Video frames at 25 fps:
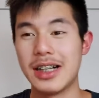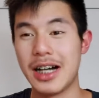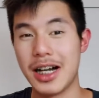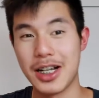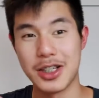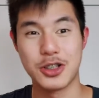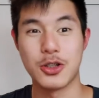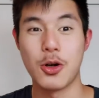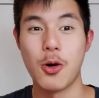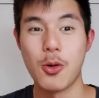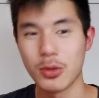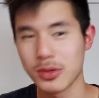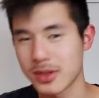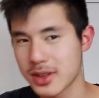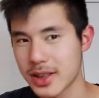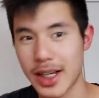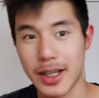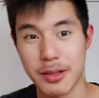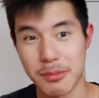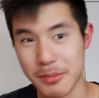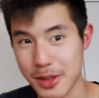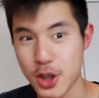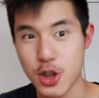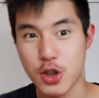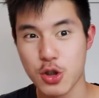adult
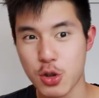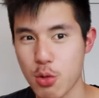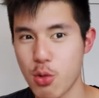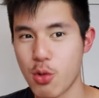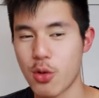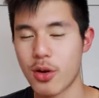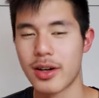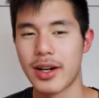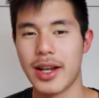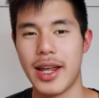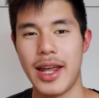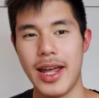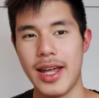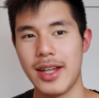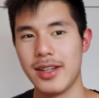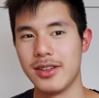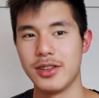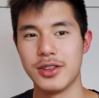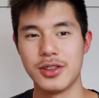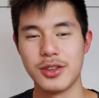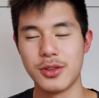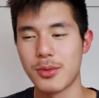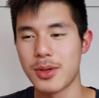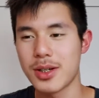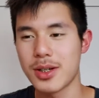and mature, and
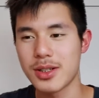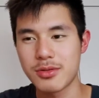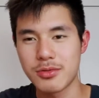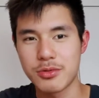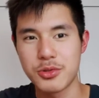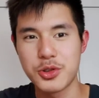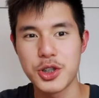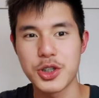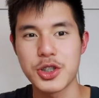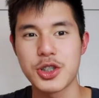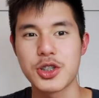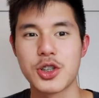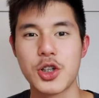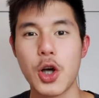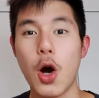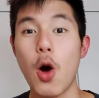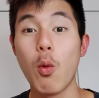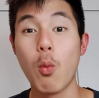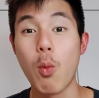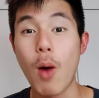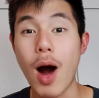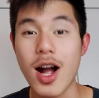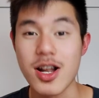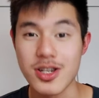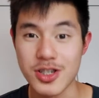you know what? Just go
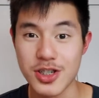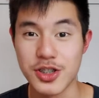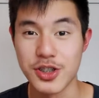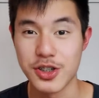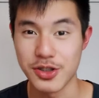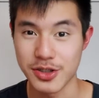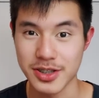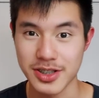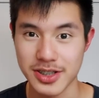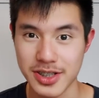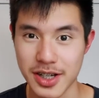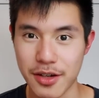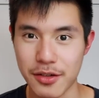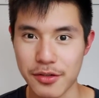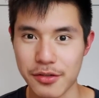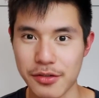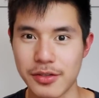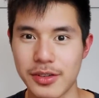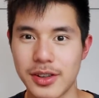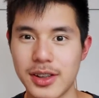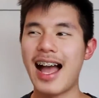watch it yourself.